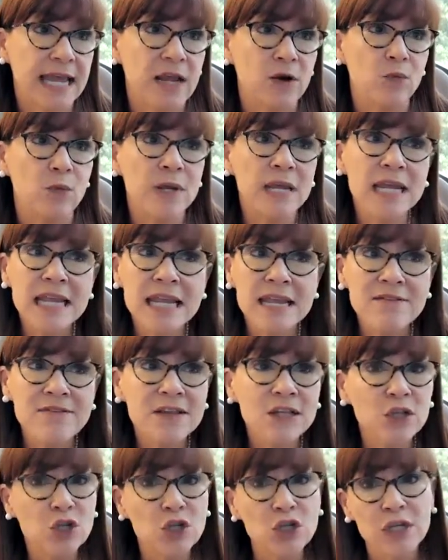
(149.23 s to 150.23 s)
And we even
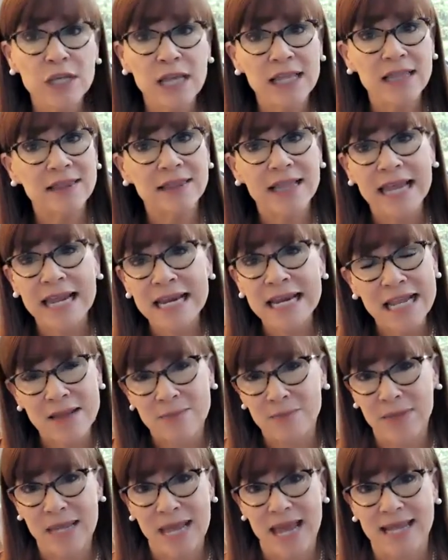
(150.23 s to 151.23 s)
look at late
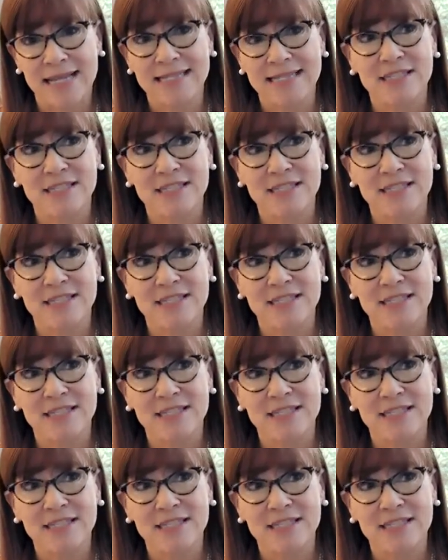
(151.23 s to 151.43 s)
MCATs.